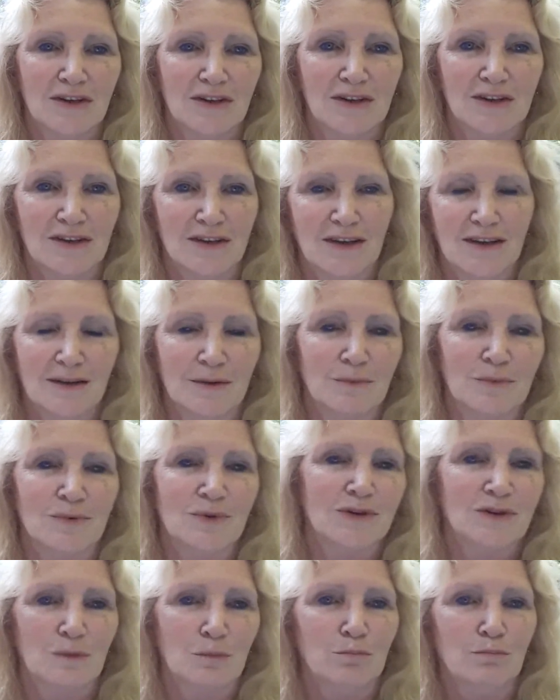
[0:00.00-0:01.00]
It
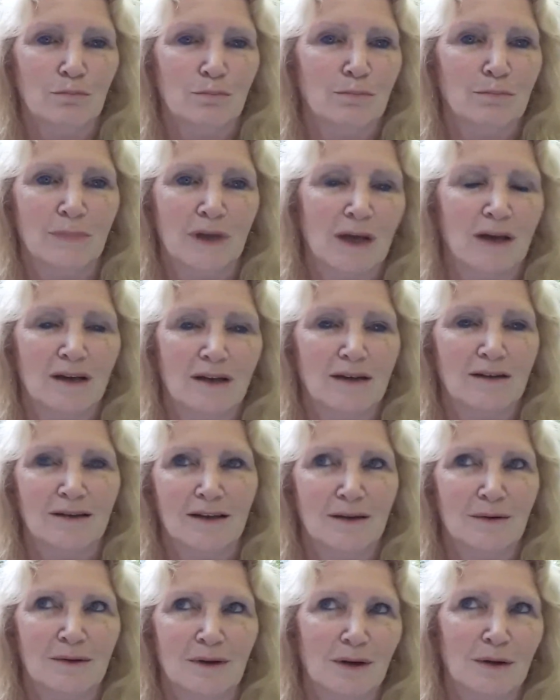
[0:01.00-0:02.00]
was
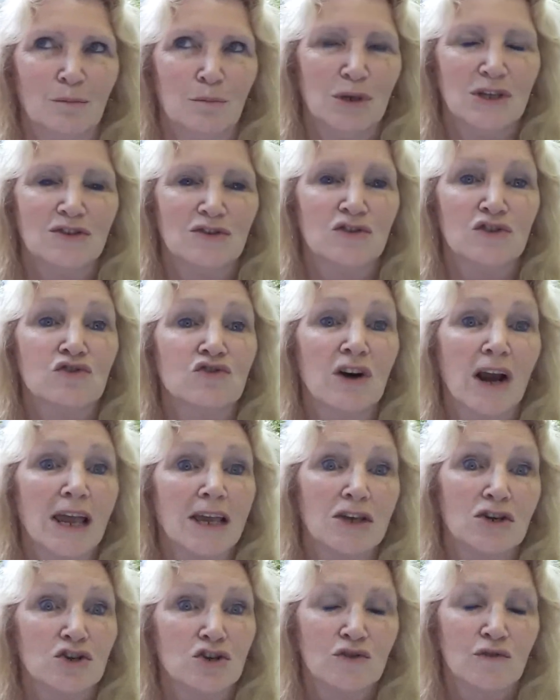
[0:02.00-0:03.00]
a bit
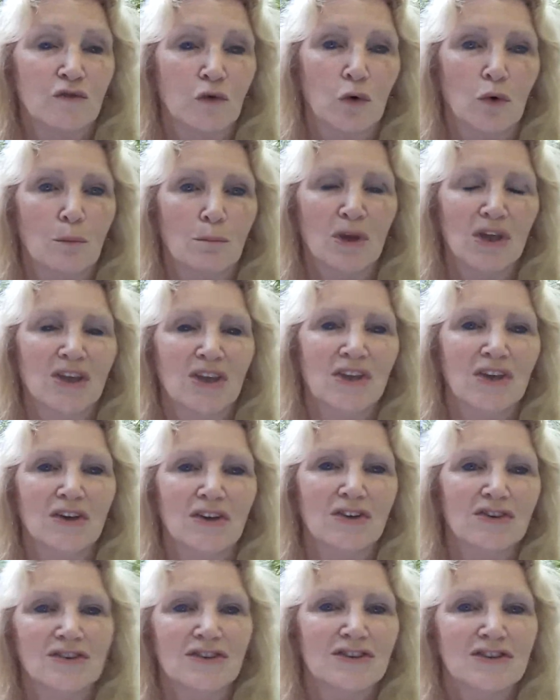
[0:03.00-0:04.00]
strange for me,
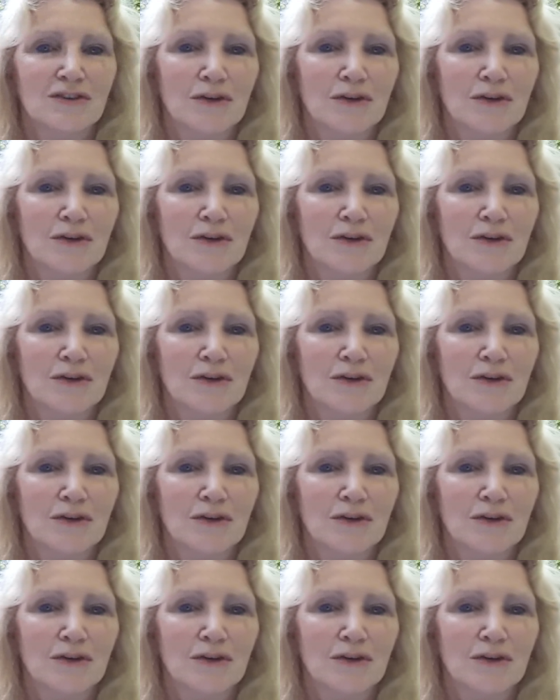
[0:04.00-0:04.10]
and